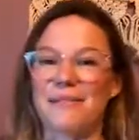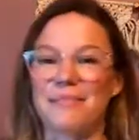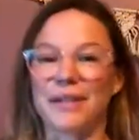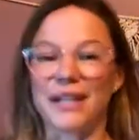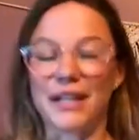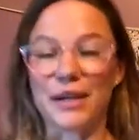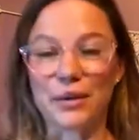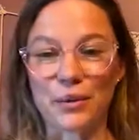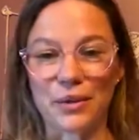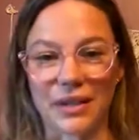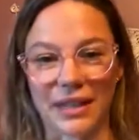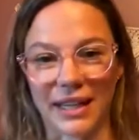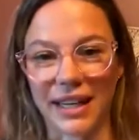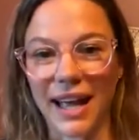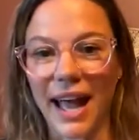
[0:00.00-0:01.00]

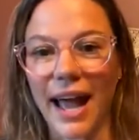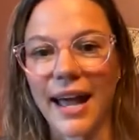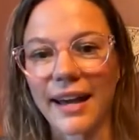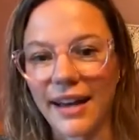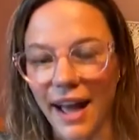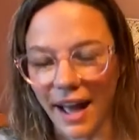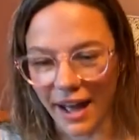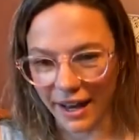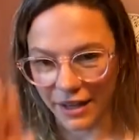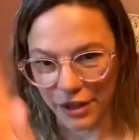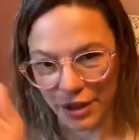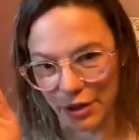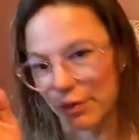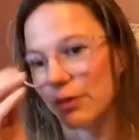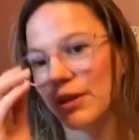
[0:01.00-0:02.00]
equally. And I
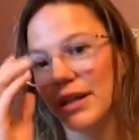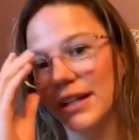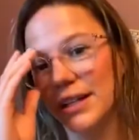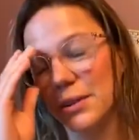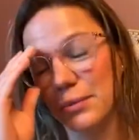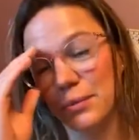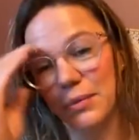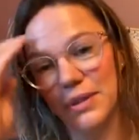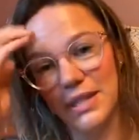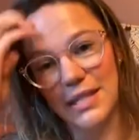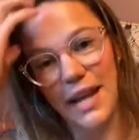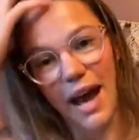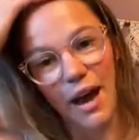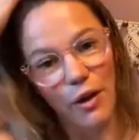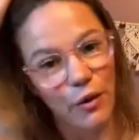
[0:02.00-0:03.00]
know it's not